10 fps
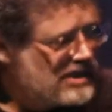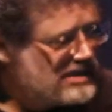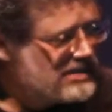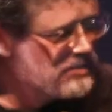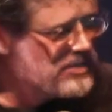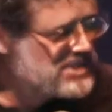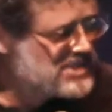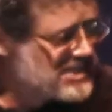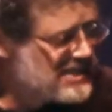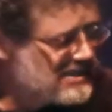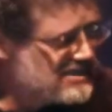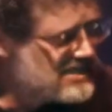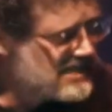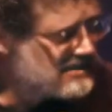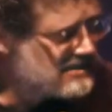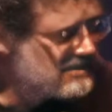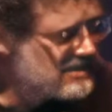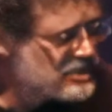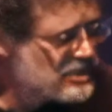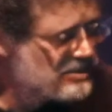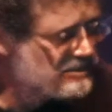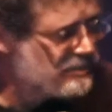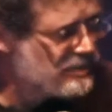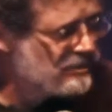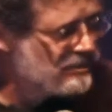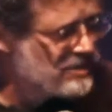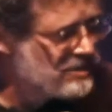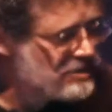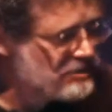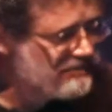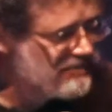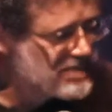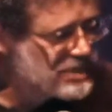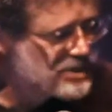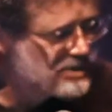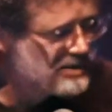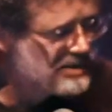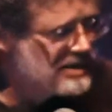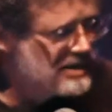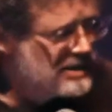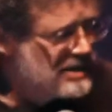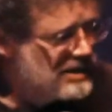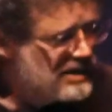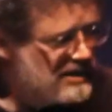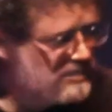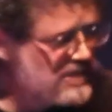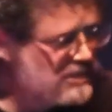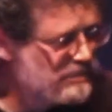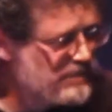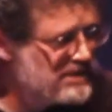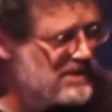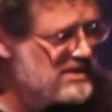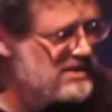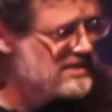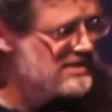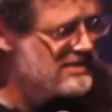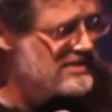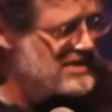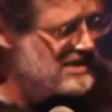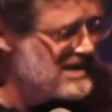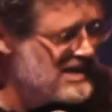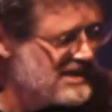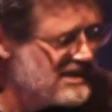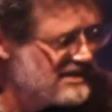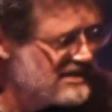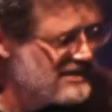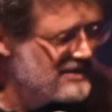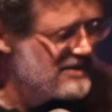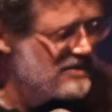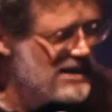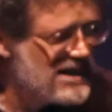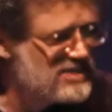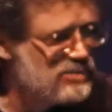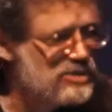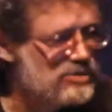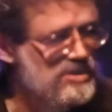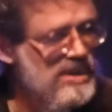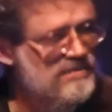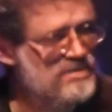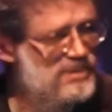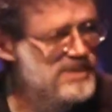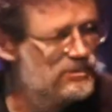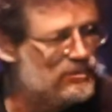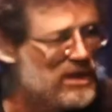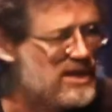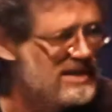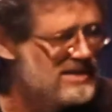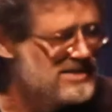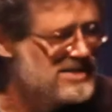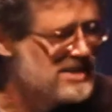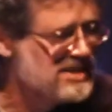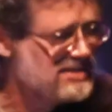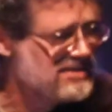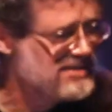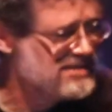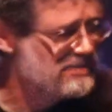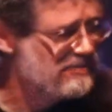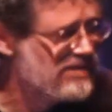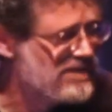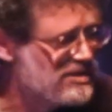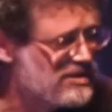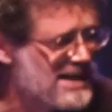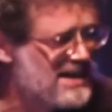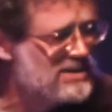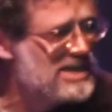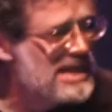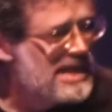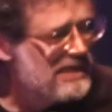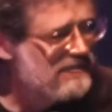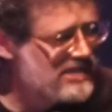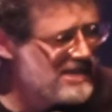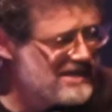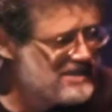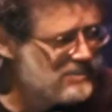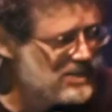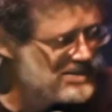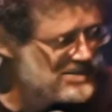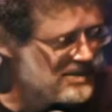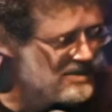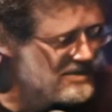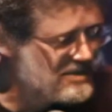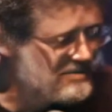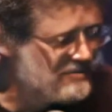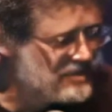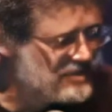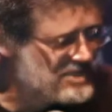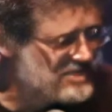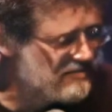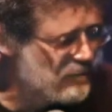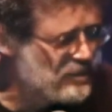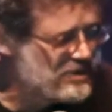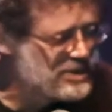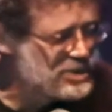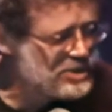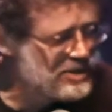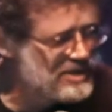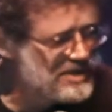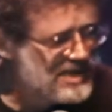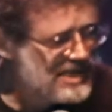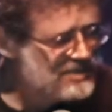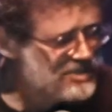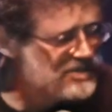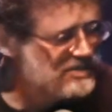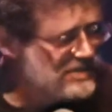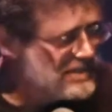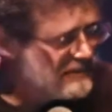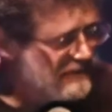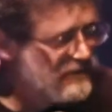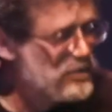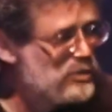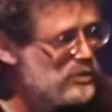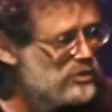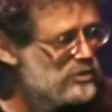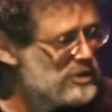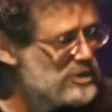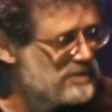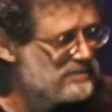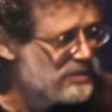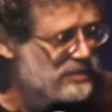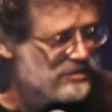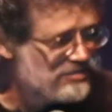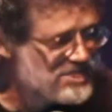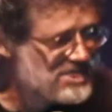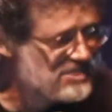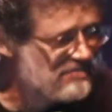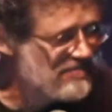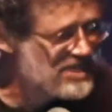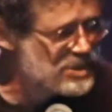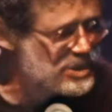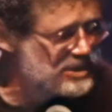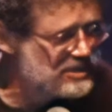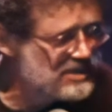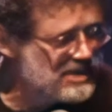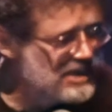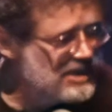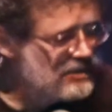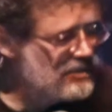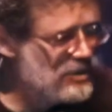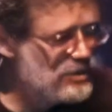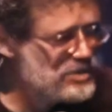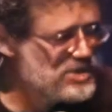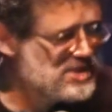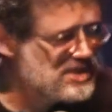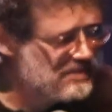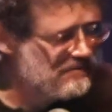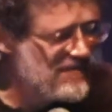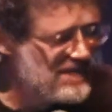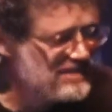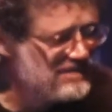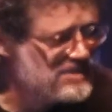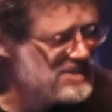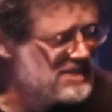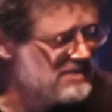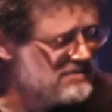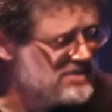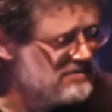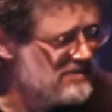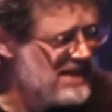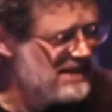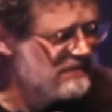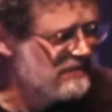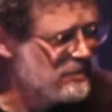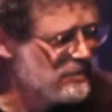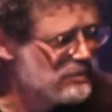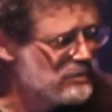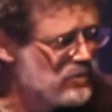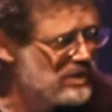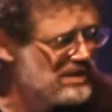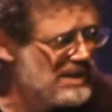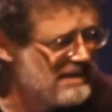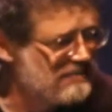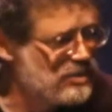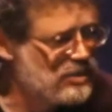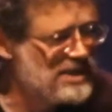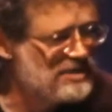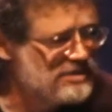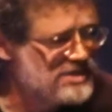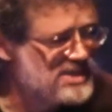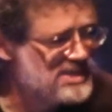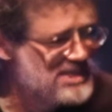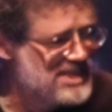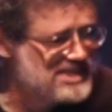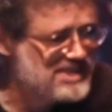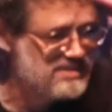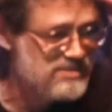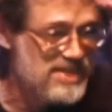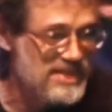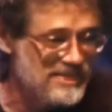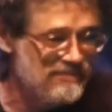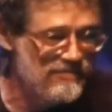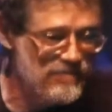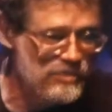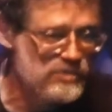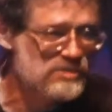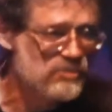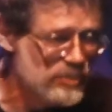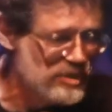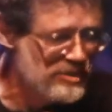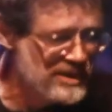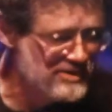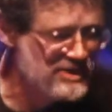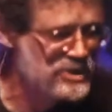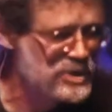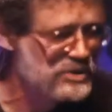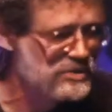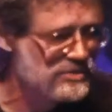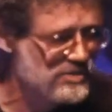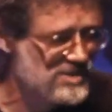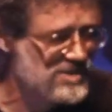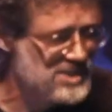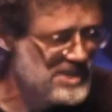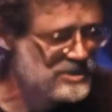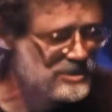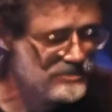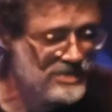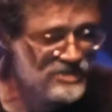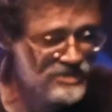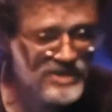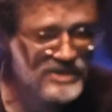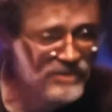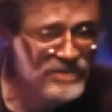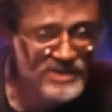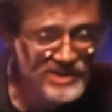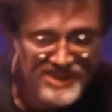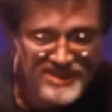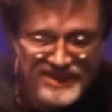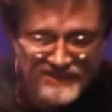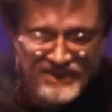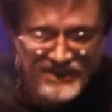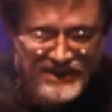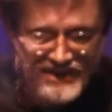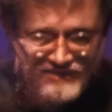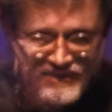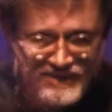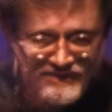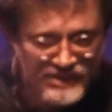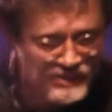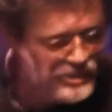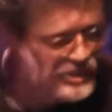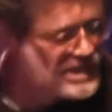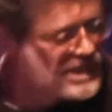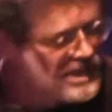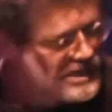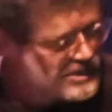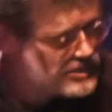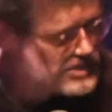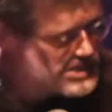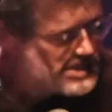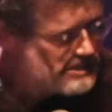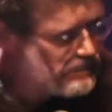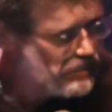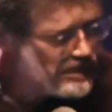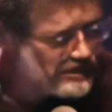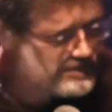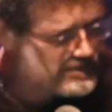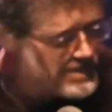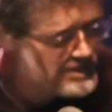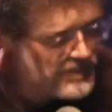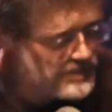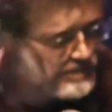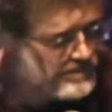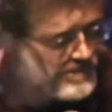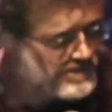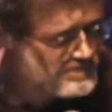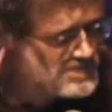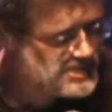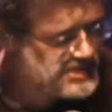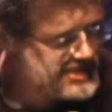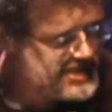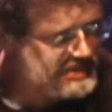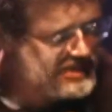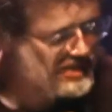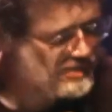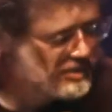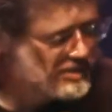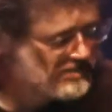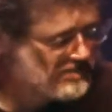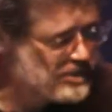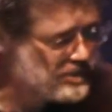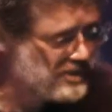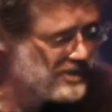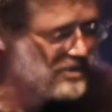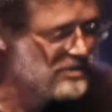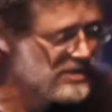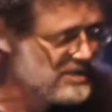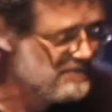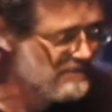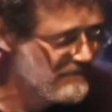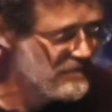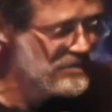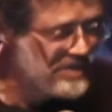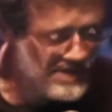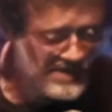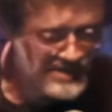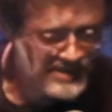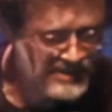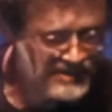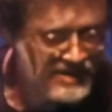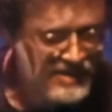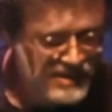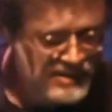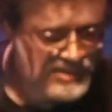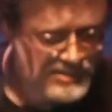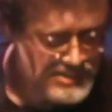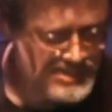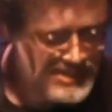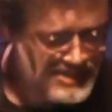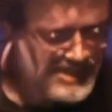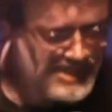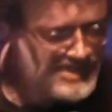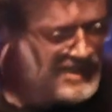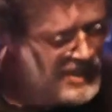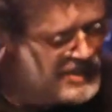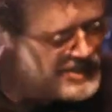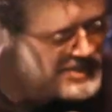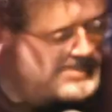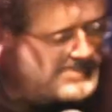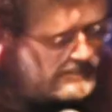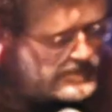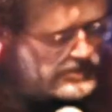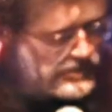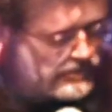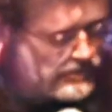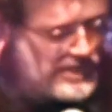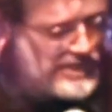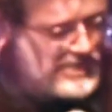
In other words, it's like a technological improvement on your vision chemical binoculars lying there in the grass. Well, you don't have to be a rocket scientist to figure out if an animal is a carnivorous forager and there's a food which improves its vision, those that avail themselves of that food will have greater success in obtaining food and rearing their children to sexual maturity, which is the name of the game in evolution. So, step one small doses of psilocybin increase visual acuity and food giving uh, success. Step two,